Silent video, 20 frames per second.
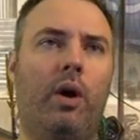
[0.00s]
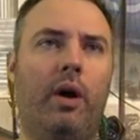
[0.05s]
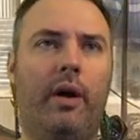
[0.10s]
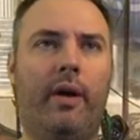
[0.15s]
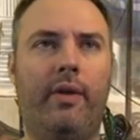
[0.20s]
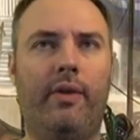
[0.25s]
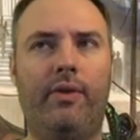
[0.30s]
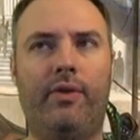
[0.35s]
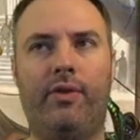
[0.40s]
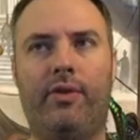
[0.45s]

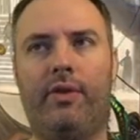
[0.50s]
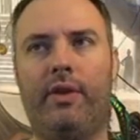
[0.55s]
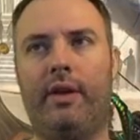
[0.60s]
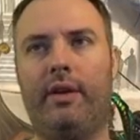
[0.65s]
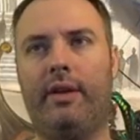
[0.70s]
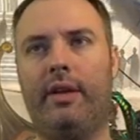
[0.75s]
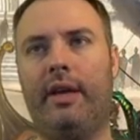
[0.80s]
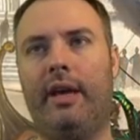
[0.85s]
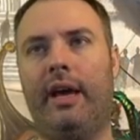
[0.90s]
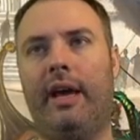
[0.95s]
ones
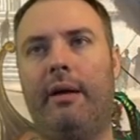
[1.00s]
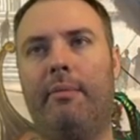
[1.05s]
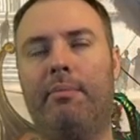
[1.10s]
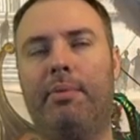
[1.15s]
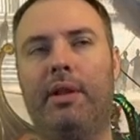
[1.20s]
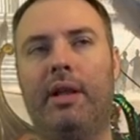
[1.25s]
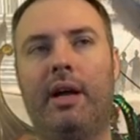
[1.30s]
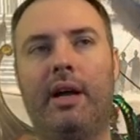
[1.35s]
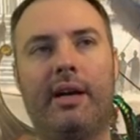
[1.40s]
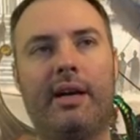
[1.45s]
that can't
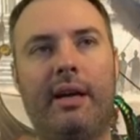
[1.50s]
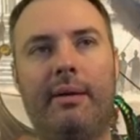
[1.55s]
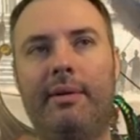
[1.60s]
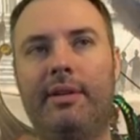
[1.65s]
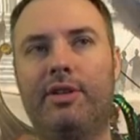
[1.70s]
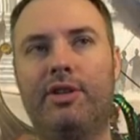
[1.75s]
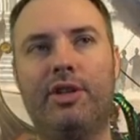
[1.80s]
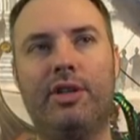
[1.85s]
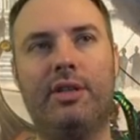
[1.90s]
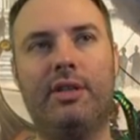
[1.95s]
block. I mean,
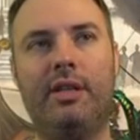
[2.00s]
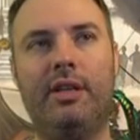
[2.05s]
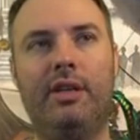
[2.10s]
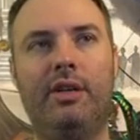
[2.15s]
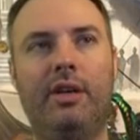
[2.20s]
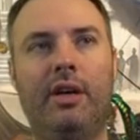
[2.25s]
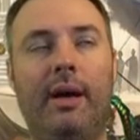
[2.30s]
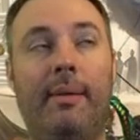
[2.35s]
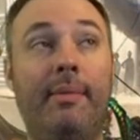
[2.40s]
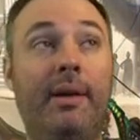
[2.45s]
it's just,
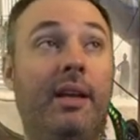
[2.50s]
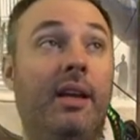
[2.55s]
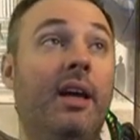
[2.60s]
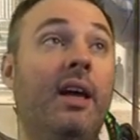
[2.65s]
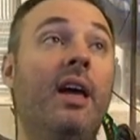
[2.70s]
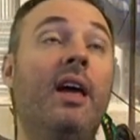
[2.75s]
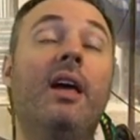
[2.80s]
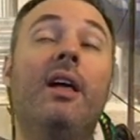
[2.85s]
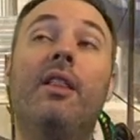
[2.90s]
I mean,